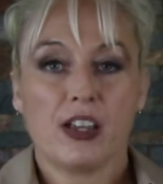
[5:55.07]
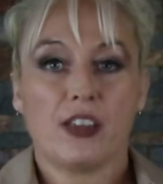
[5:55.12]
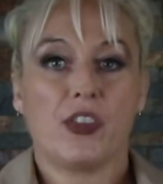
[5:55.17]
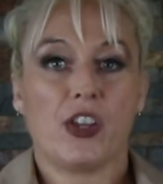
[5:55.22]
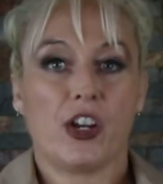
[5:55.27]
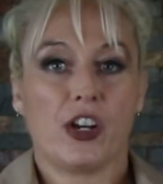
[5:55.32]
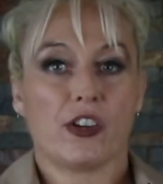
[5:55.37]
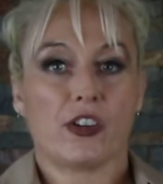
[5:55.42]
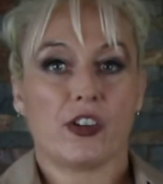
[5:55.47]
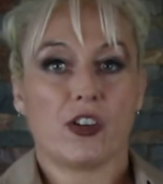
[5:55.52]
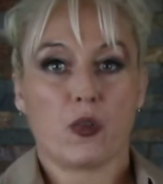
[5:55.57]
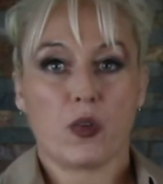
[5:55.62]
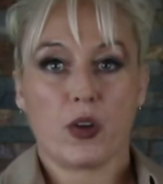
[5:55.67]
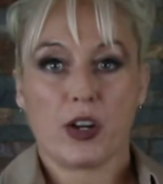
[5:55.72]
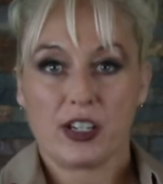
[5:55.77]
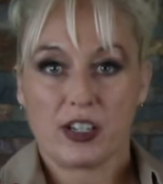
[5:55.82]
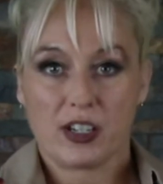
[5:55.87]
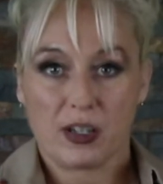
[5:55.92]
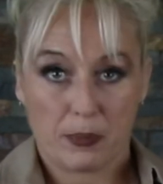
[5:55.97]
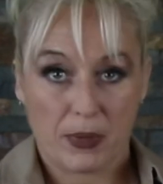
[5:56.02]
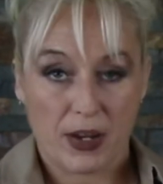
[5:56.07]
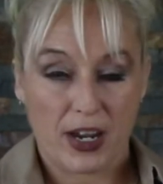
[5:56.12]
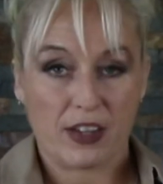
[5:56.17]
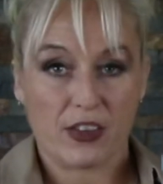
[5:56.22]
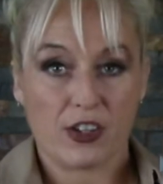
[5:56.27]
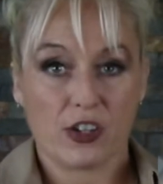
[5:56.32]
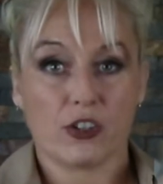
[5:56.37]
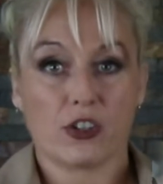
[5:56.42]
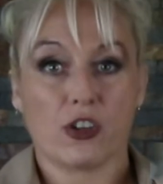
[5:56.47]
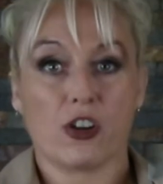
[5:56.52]
They're going to pay
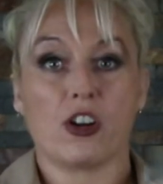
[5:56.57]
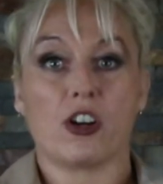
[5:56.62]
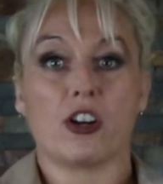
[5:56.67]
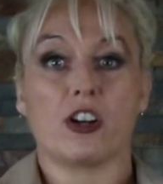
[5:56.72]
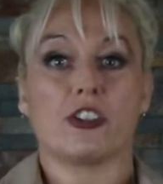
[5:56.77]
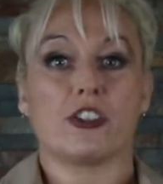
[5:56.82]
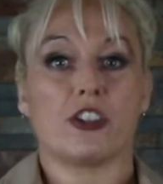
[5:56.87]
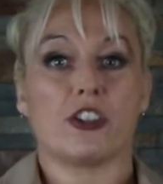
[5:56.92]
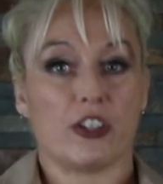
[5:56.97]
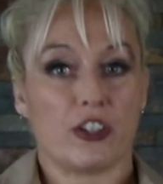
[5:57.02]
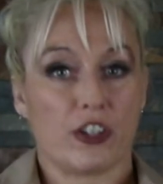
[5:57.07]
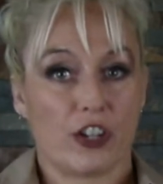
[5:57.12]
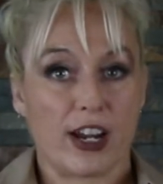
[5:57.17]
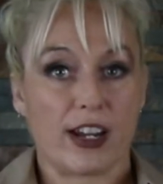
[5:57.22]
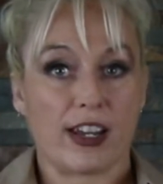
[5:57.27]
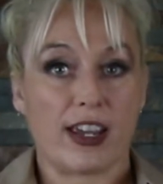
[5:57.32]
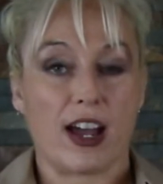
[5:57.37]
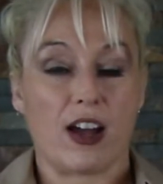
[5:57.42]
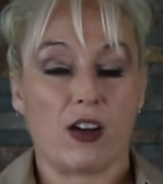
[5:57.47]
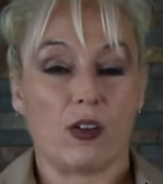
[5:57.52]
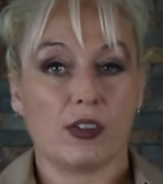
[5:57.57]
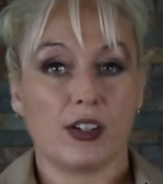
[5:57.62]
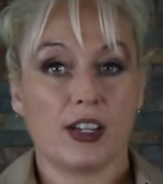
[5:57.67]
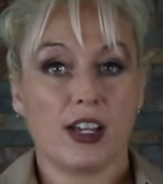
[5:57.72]
their charge and check out.